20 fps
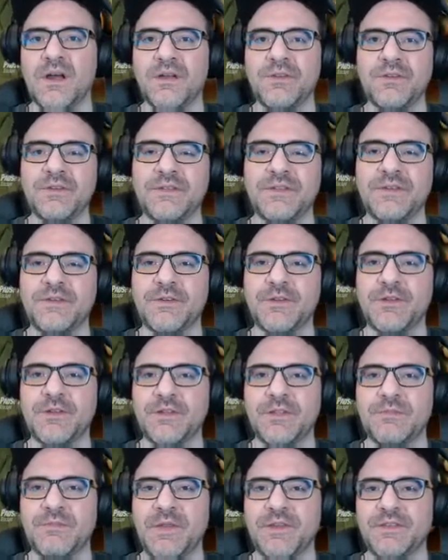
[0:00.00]
Are there
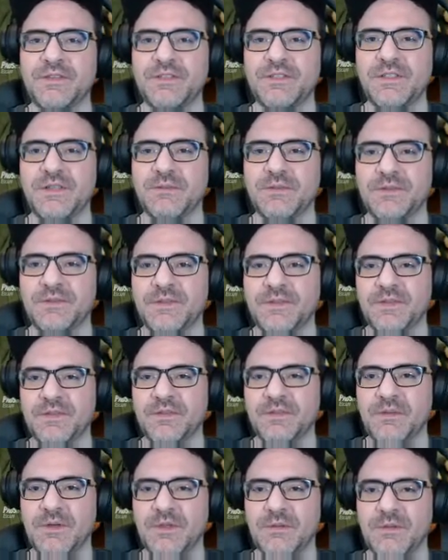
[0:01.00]
difficulty-based achievements in
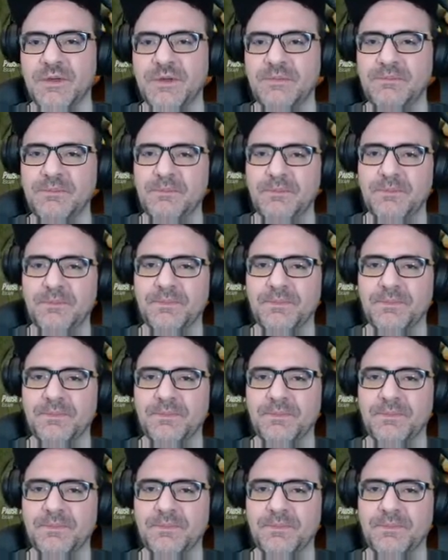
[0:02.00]
this, by the way?